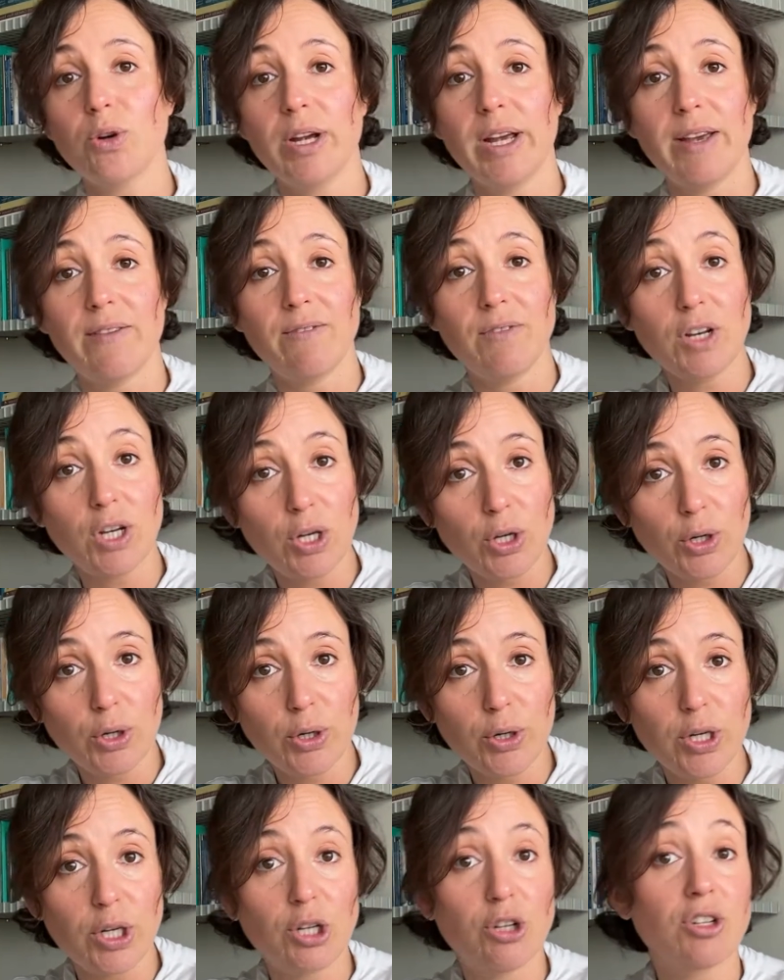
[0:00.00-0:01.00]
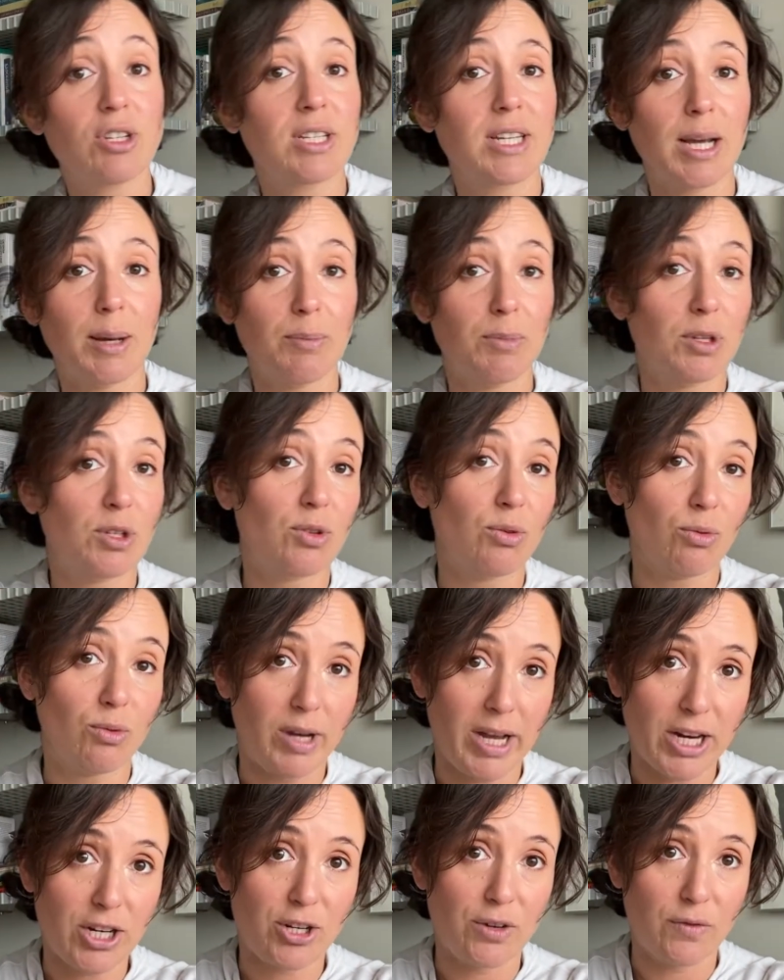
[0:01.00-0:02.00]
a video, you just tap this
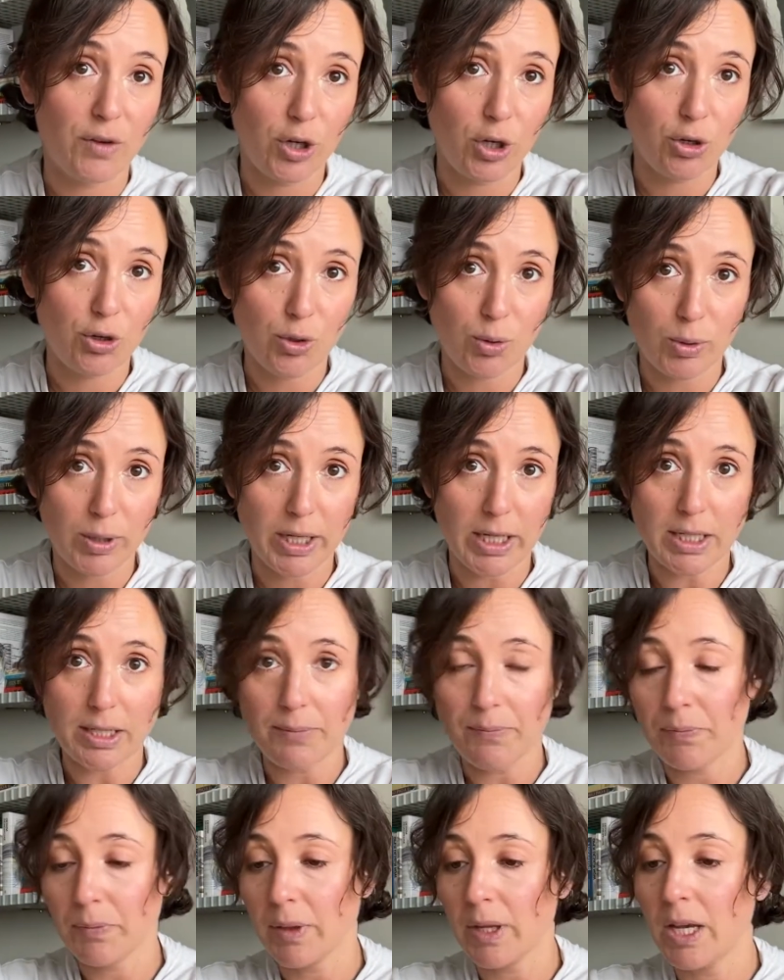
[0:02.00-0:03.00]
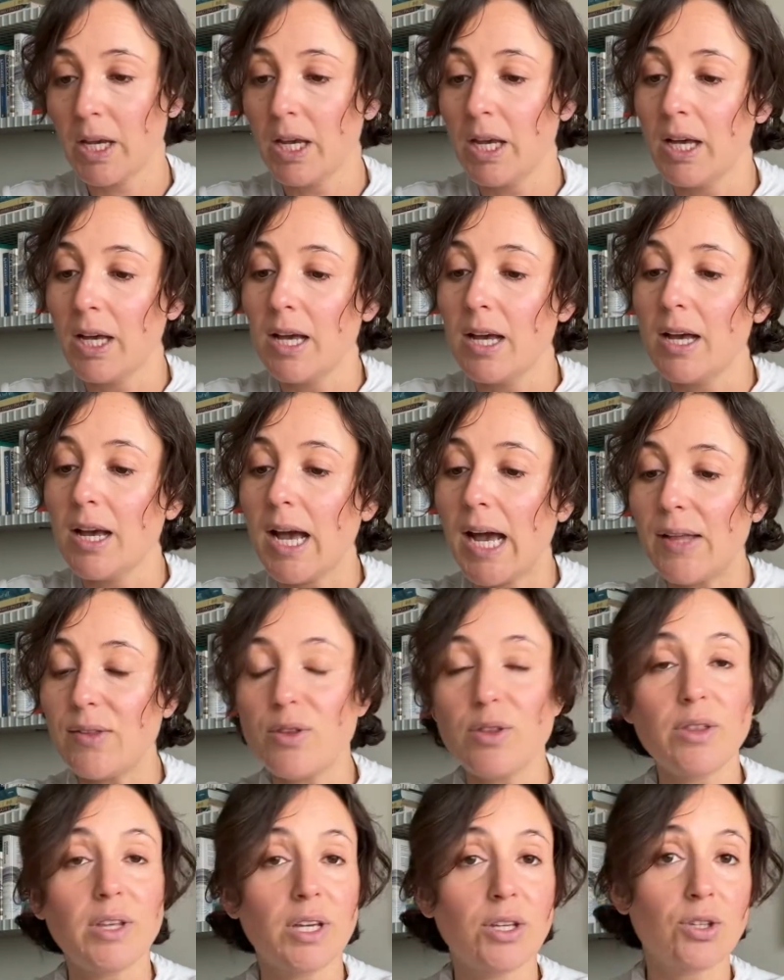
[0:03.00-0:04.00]
reaction video shortcut. Other
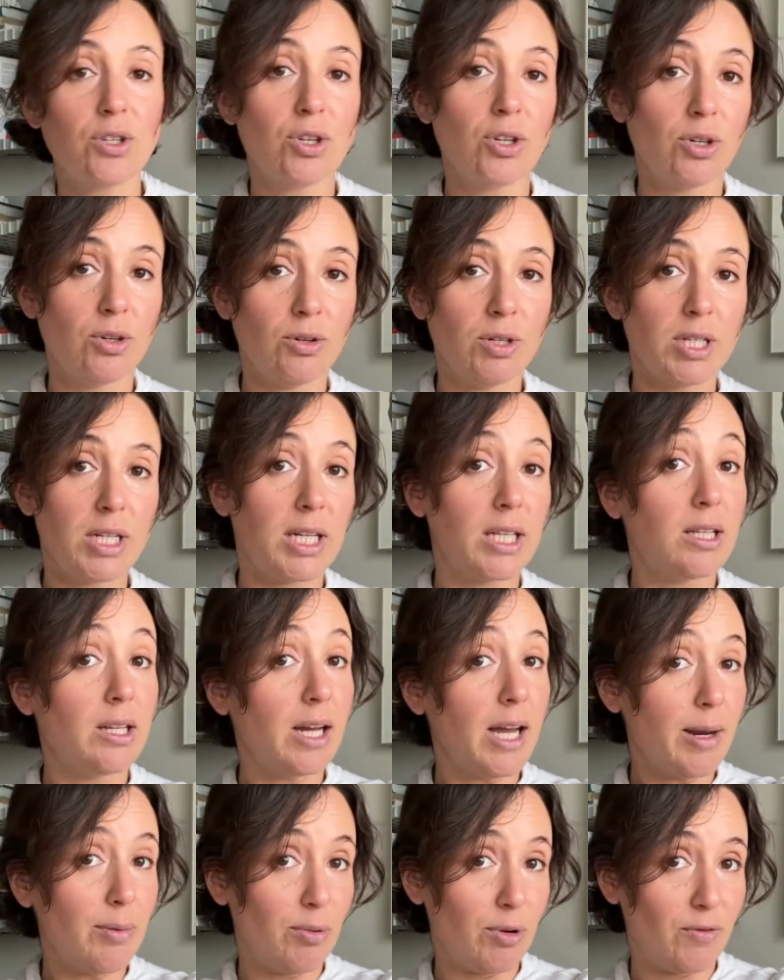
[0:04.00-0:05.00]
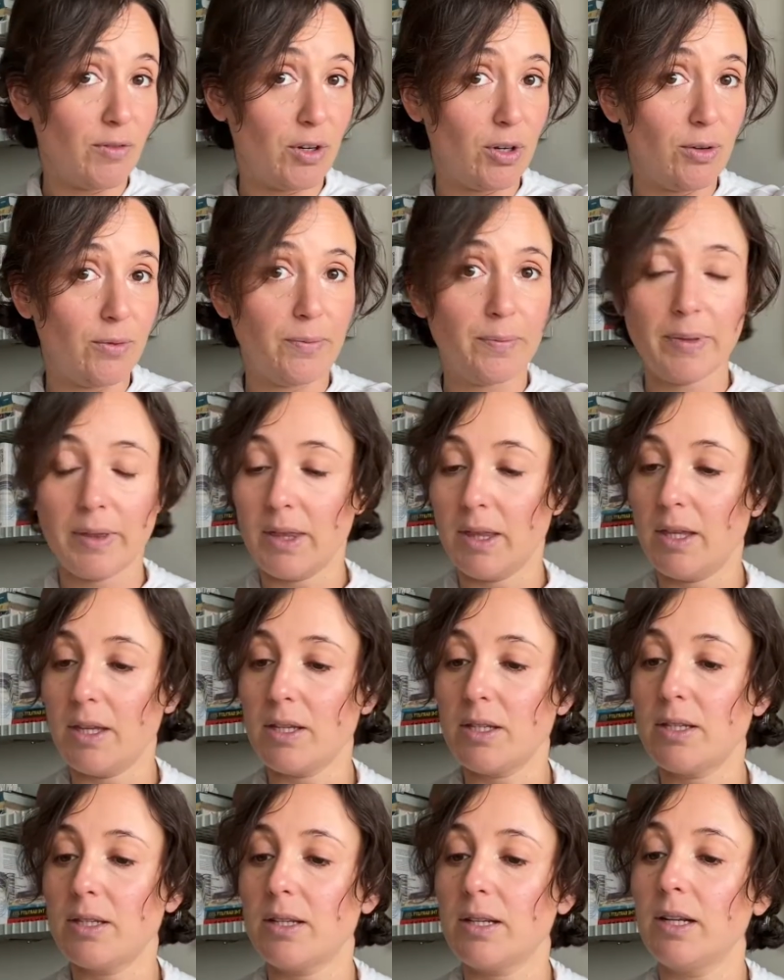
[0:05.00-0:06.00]
things to note in the library view:
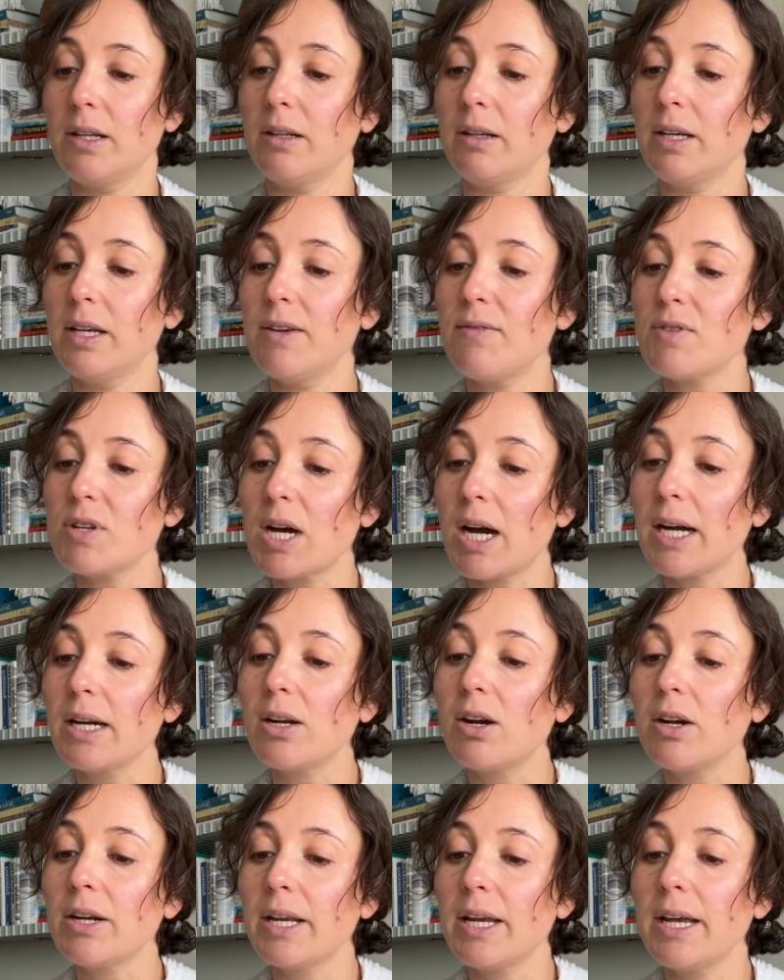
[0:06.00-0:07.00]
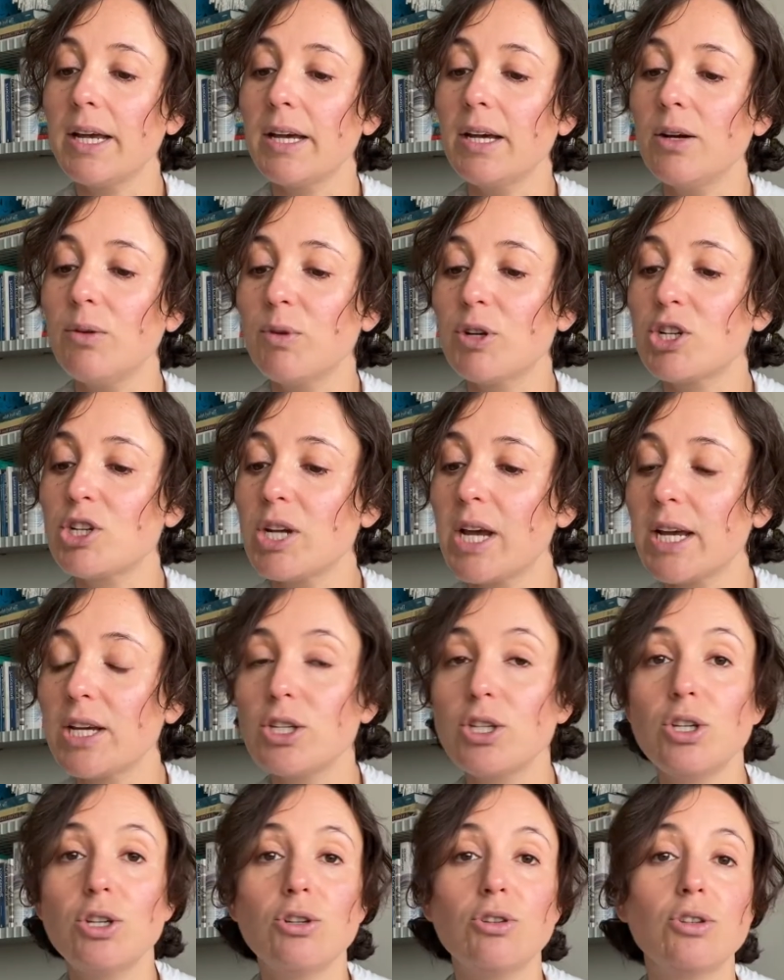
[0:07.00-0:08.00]
this little gift icon here, which
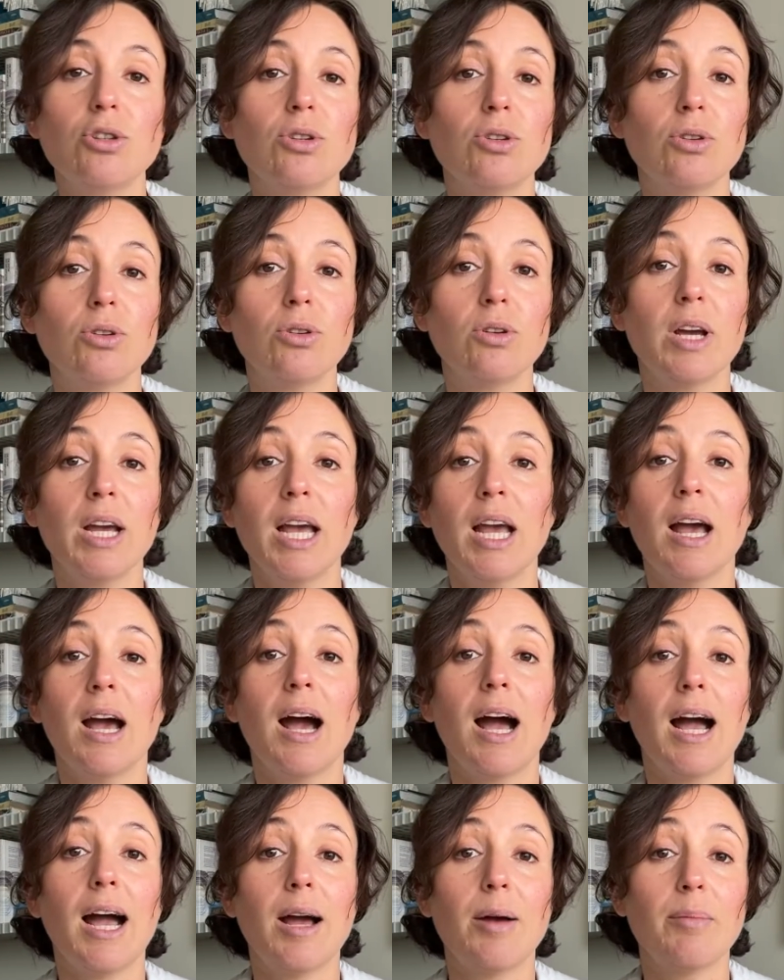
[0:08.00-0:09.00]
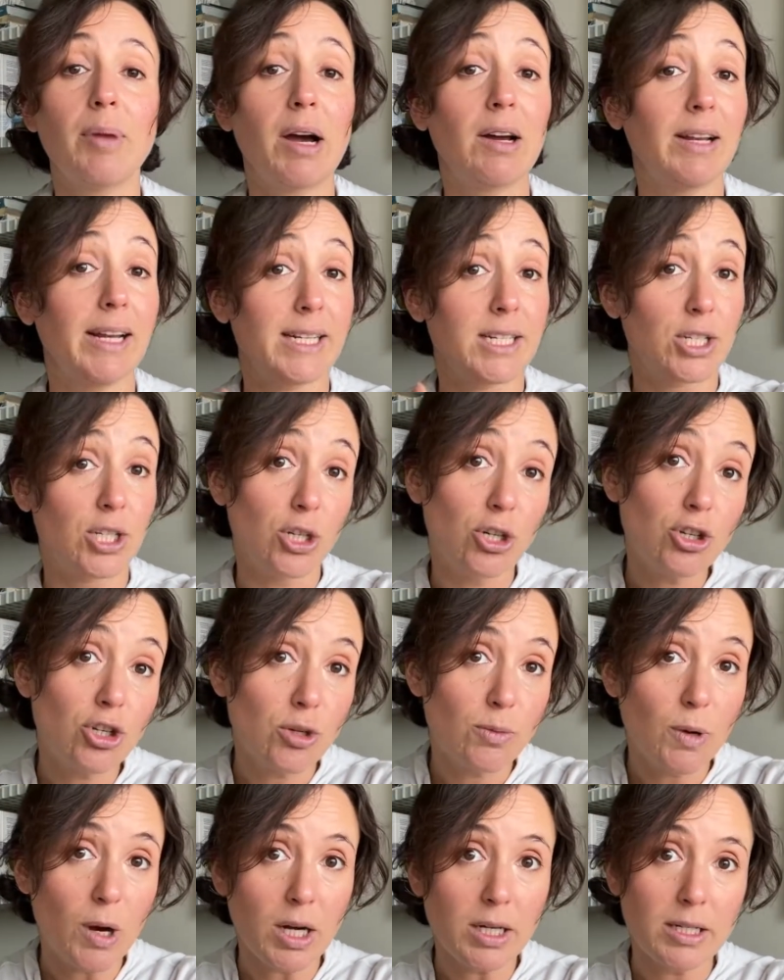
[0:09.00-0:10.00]
takes you to our latest
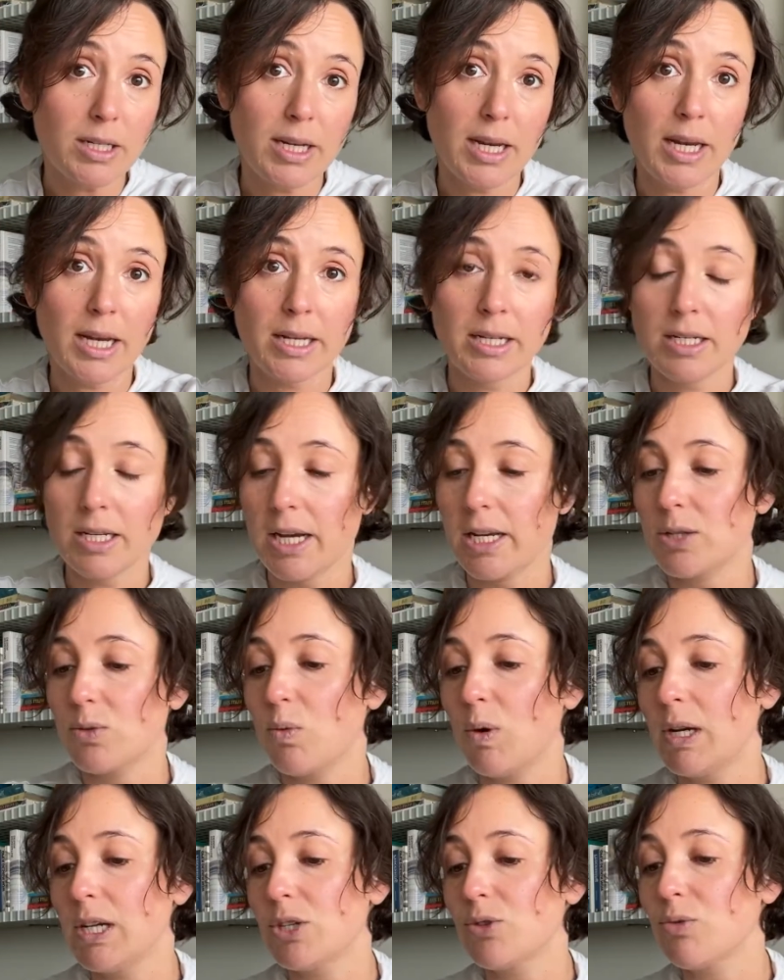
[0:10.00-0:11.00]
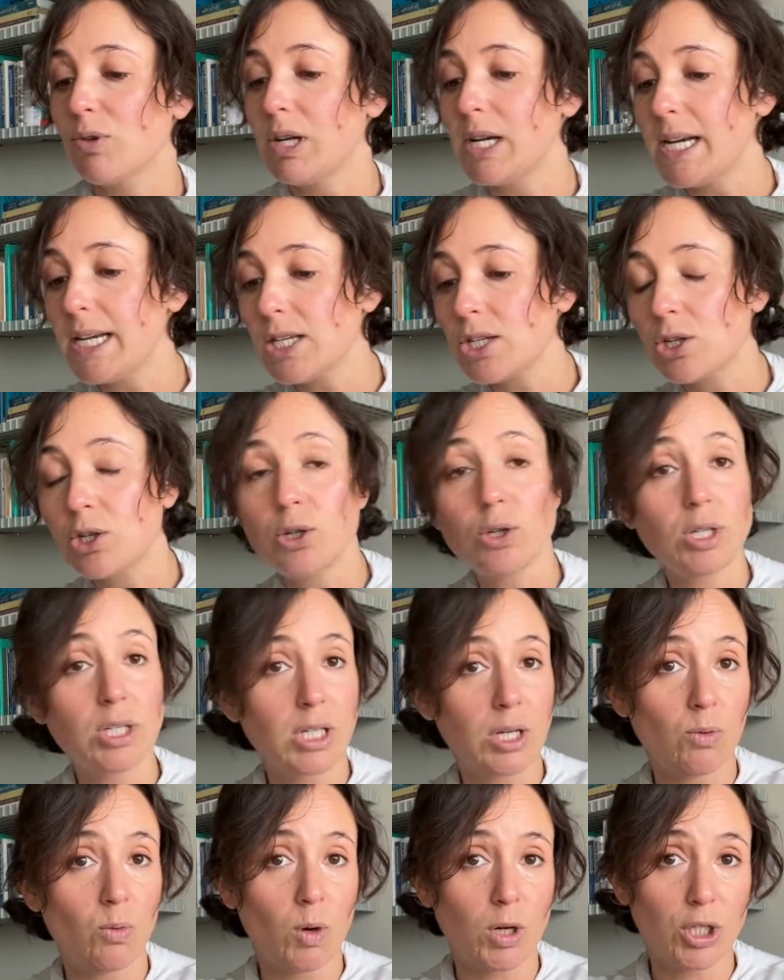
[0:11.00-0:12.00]
YouTube content, as well as release notes
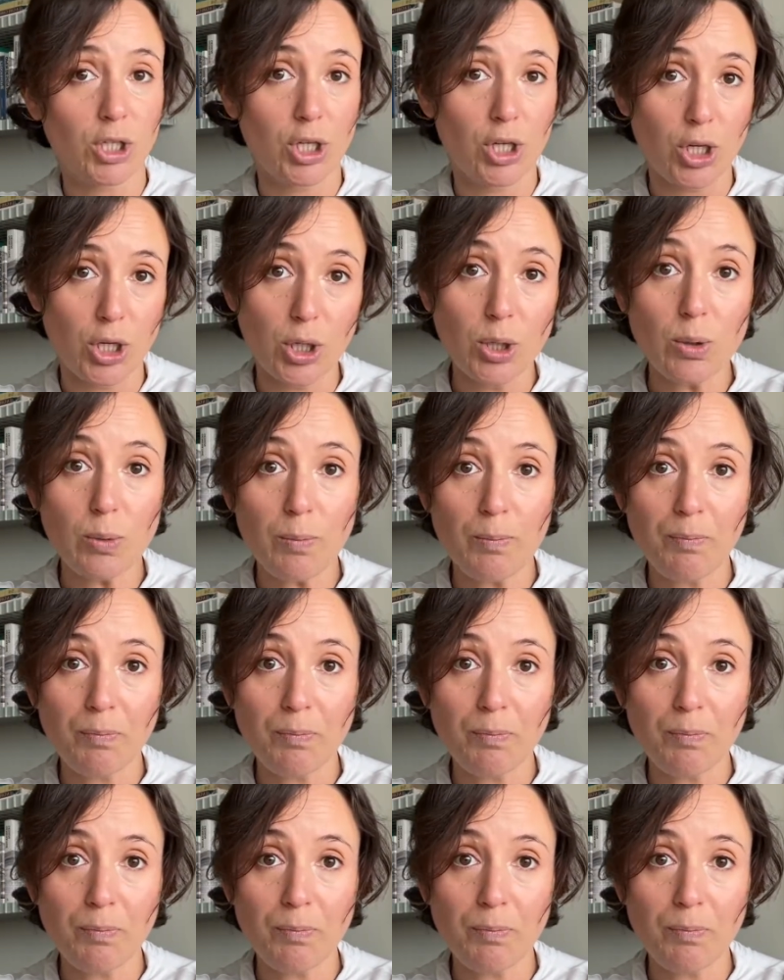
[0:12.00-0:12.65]
and what's new.